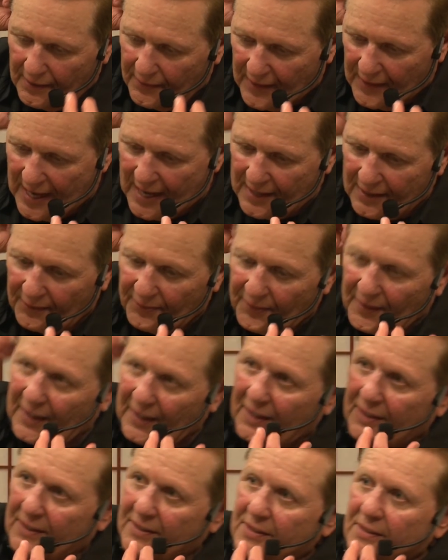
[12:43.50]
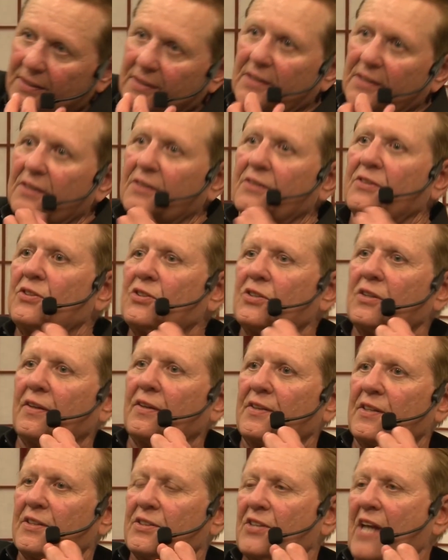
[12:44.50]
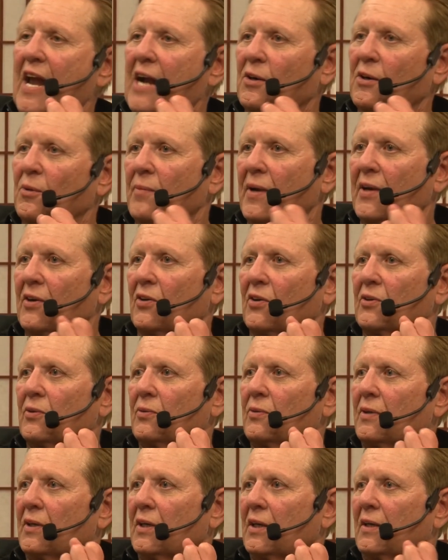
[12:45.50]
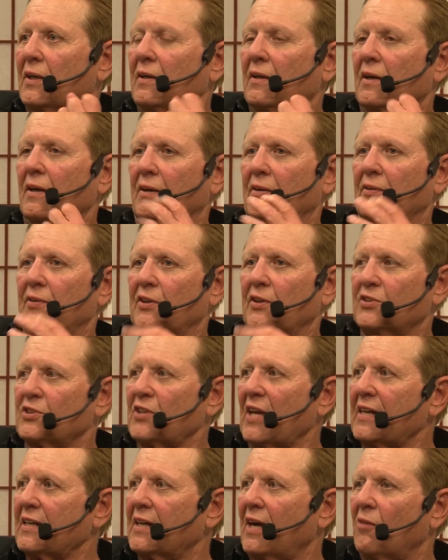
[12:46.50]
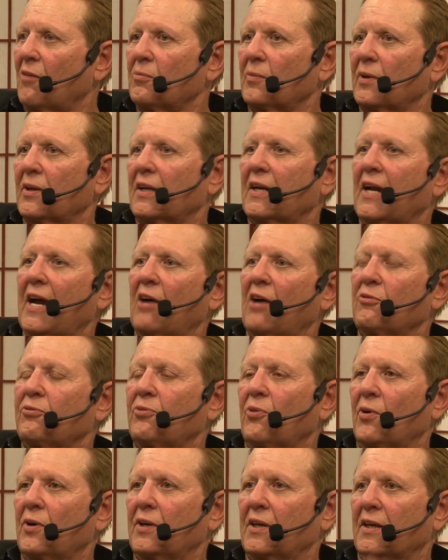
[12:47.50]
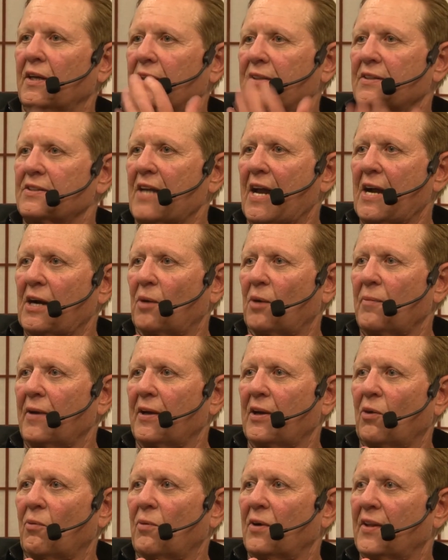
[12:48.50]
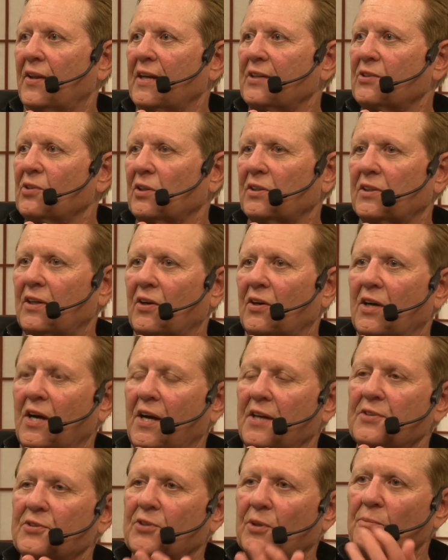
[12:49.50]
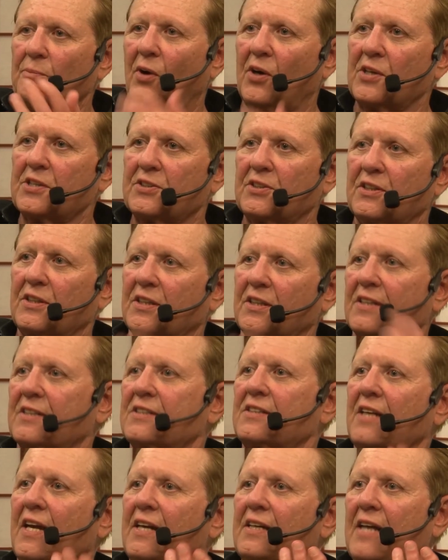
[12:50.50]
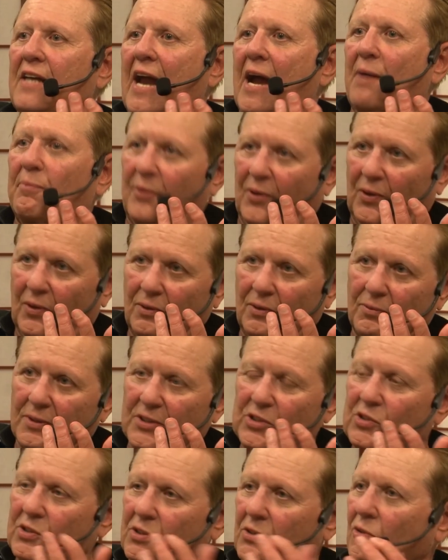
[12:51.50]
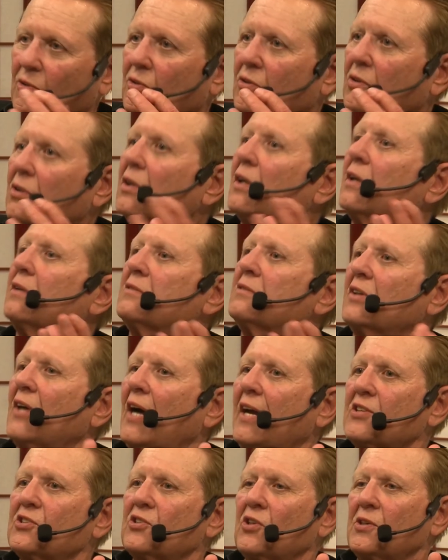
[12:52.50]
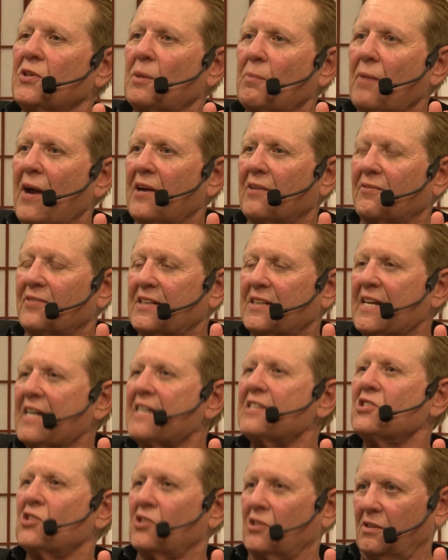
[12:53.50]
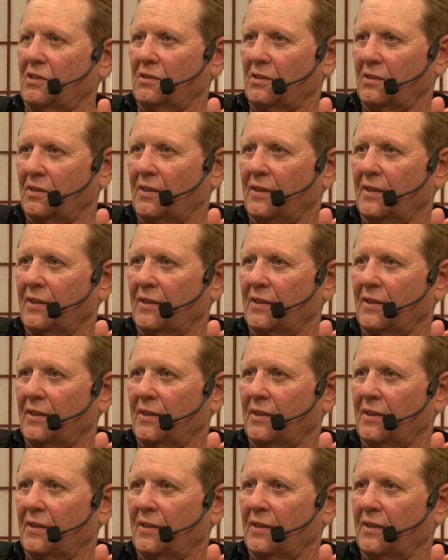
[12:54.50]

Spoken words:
had the thing in the Sacramento, the state government of California in Sacramento, where they took their guns and marched into the state capitol, which got a certain amount of attention.